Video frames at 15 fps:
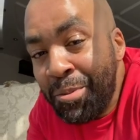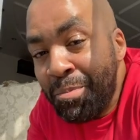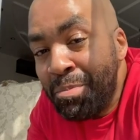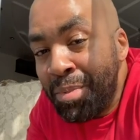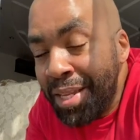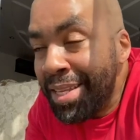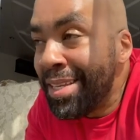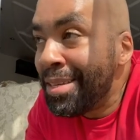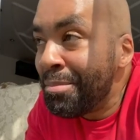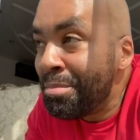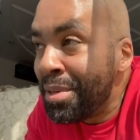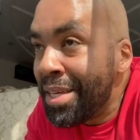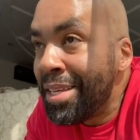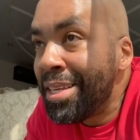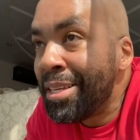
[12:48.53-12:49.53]

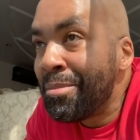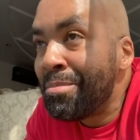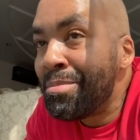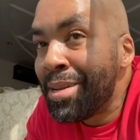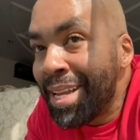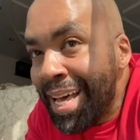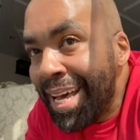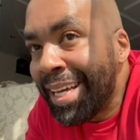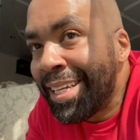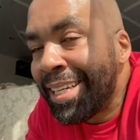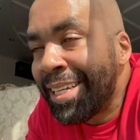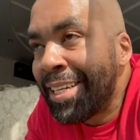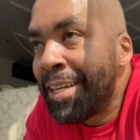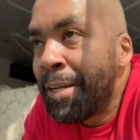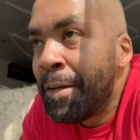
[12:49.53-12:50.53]
Being a
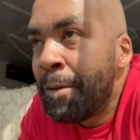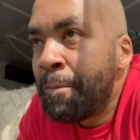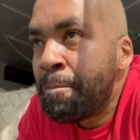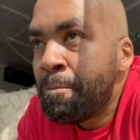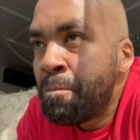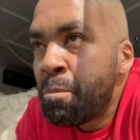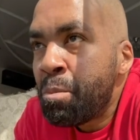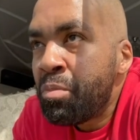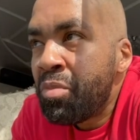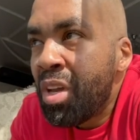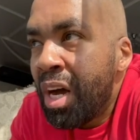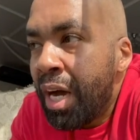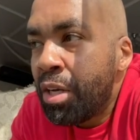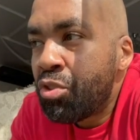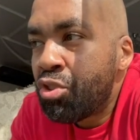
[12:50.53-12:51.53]
black
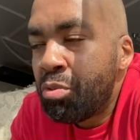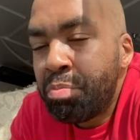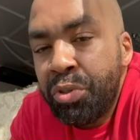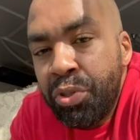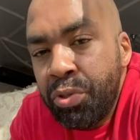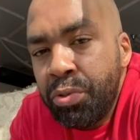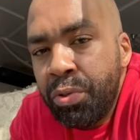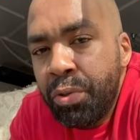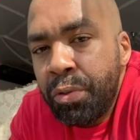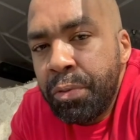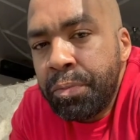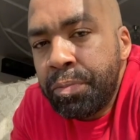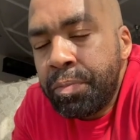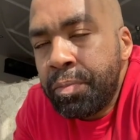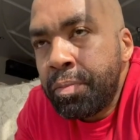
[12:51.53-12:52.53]
entrepreneur,
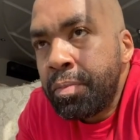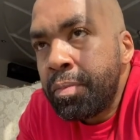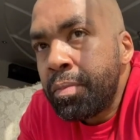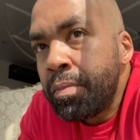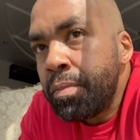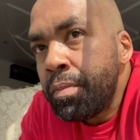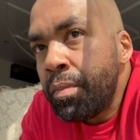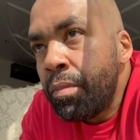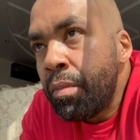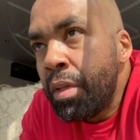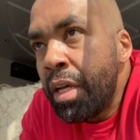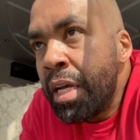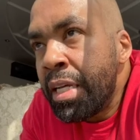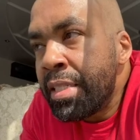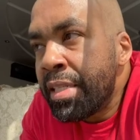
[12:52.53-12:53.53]

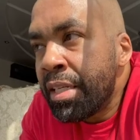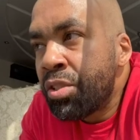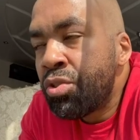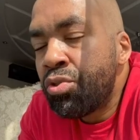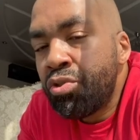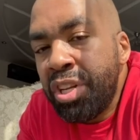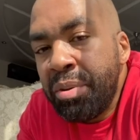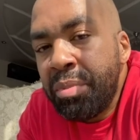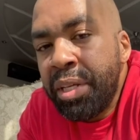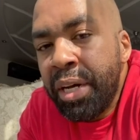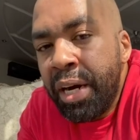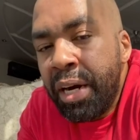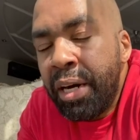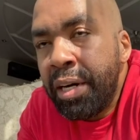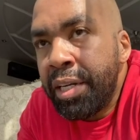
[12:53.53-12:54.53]
it's extremely
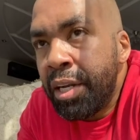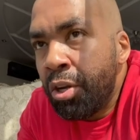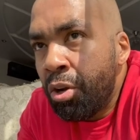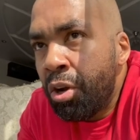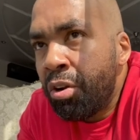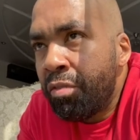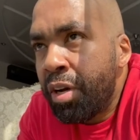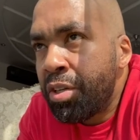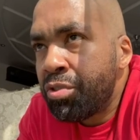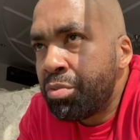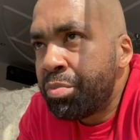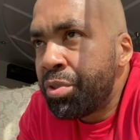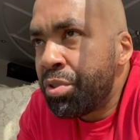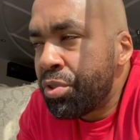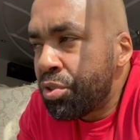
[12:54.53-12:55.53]
hard. A lot of
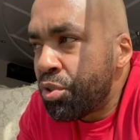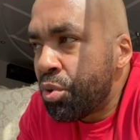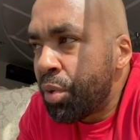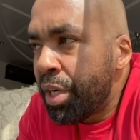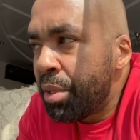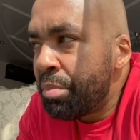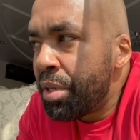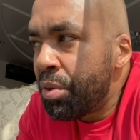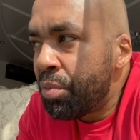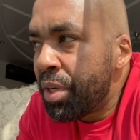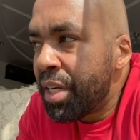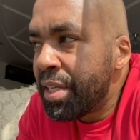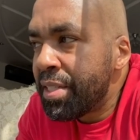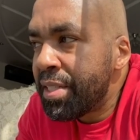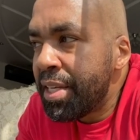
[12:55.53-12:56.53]
entrepreneurs know what I mean when
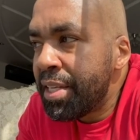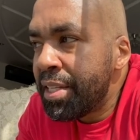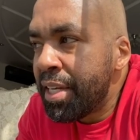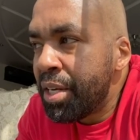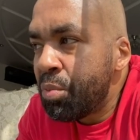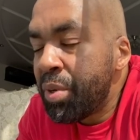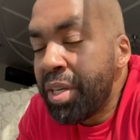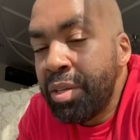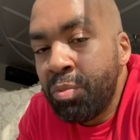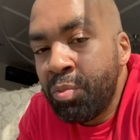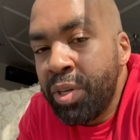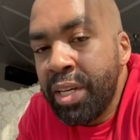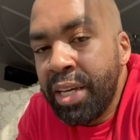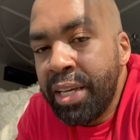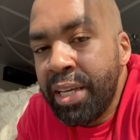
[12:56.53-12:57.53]
I say that.
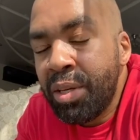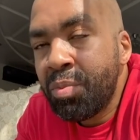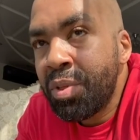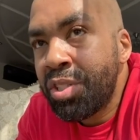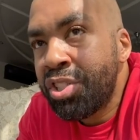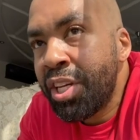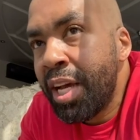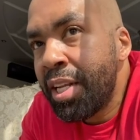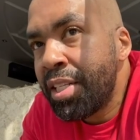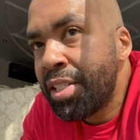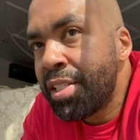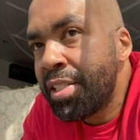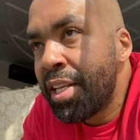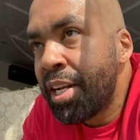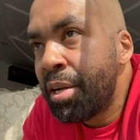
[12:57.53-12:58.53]
We are hit with
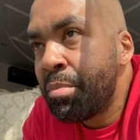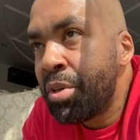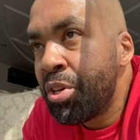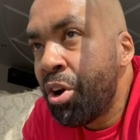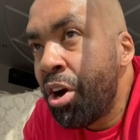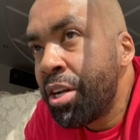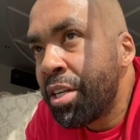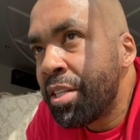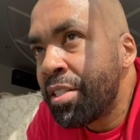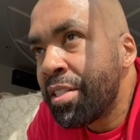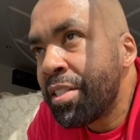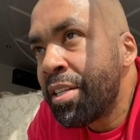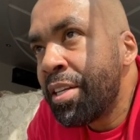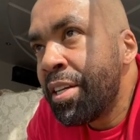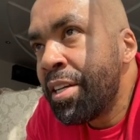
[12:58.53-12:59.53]
challenges that are beyond us.
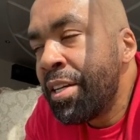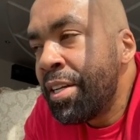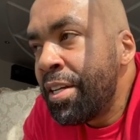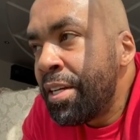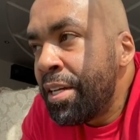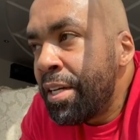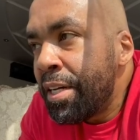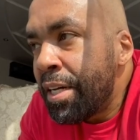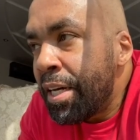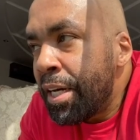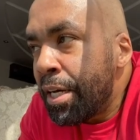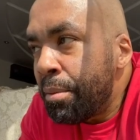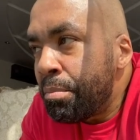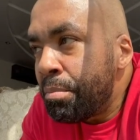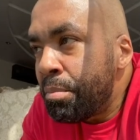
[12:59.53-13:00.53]

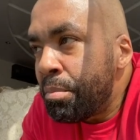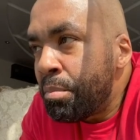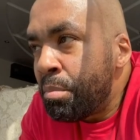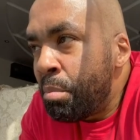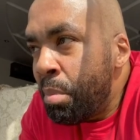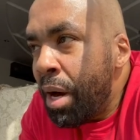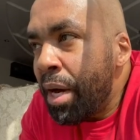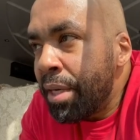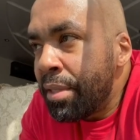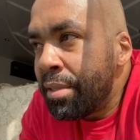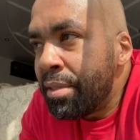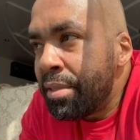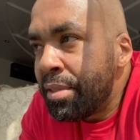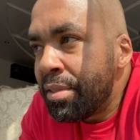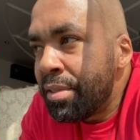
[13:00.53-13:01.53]
But
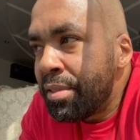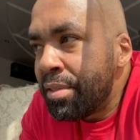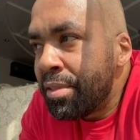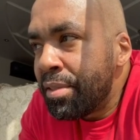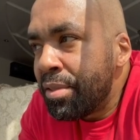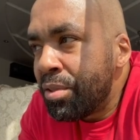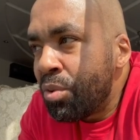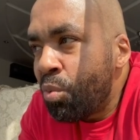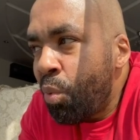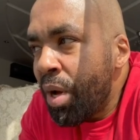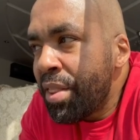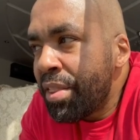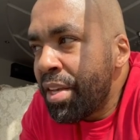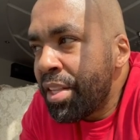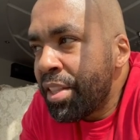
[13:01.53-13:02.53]

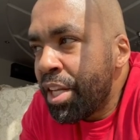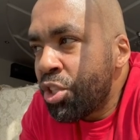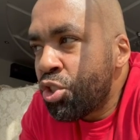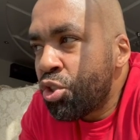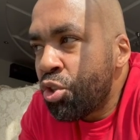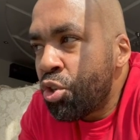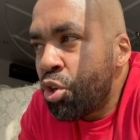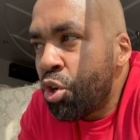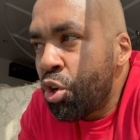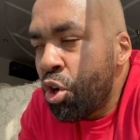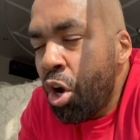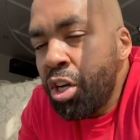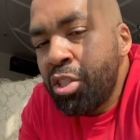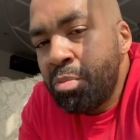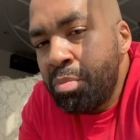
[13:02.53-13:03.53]
one thing that should
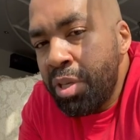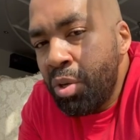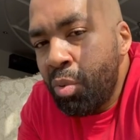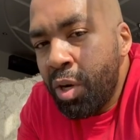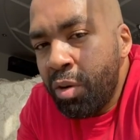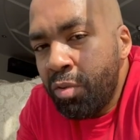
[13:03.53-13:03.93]
not be one